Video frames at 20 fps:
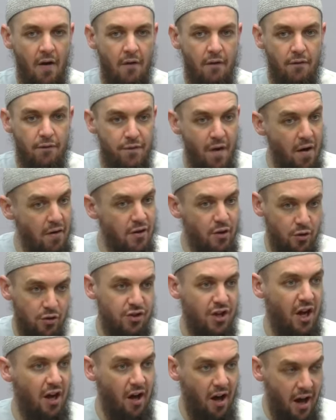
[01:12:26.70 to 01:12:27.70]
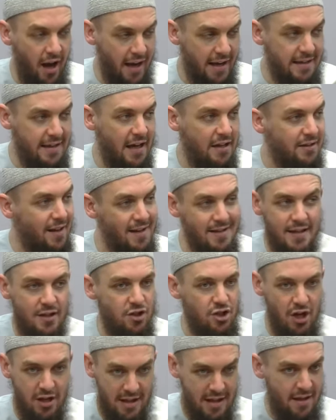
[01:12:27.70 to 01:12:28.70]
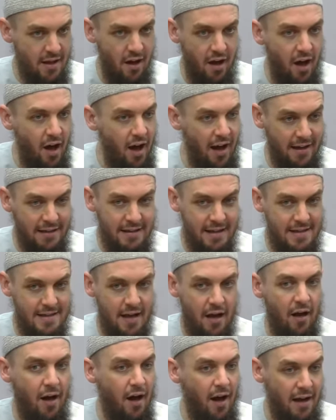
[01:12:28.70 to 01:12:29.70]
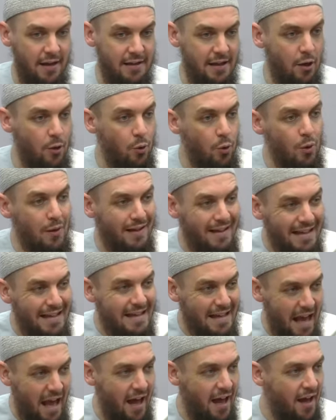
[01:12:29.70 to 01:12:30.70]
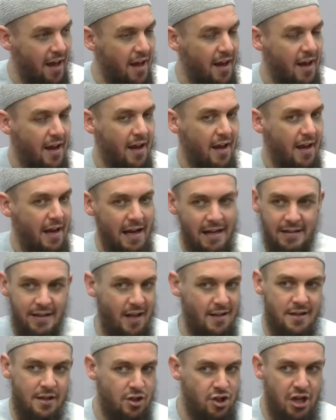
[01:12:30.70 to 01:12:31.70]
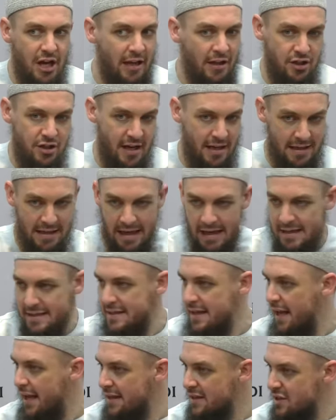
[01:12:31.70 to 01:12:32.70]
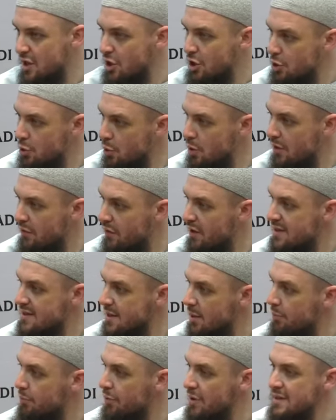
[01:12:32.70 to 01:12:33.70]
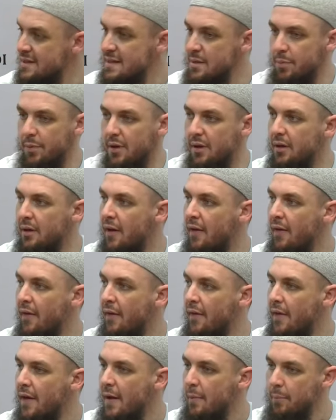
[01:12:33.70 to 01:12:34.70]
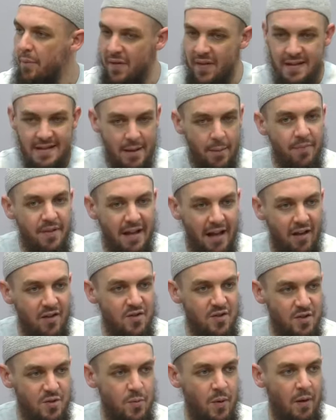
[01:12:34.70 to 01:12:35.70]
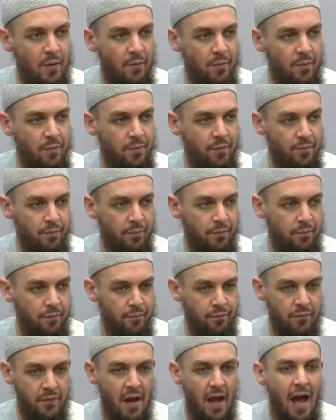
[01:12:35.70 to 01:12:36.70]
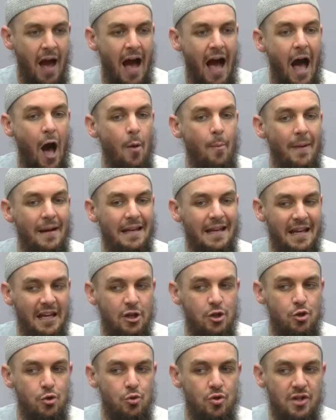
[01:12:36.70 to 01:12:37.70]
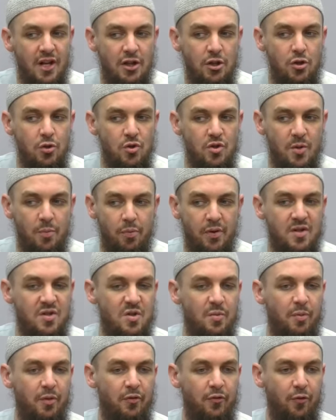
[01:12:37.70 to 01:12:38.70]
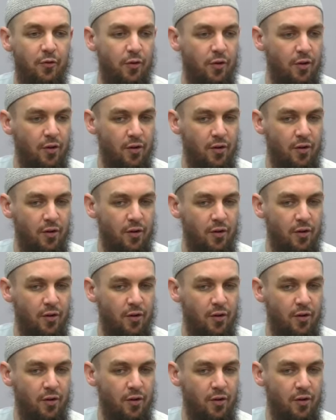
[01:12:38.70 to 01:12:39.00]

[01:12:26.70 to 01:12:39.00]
Very good. The qa'ida doesn't change. The qa'ida is a qa'ida kulliya. It doesn't change any. It's a universal principle, but there's something else as well. How many issues can you use a principle for?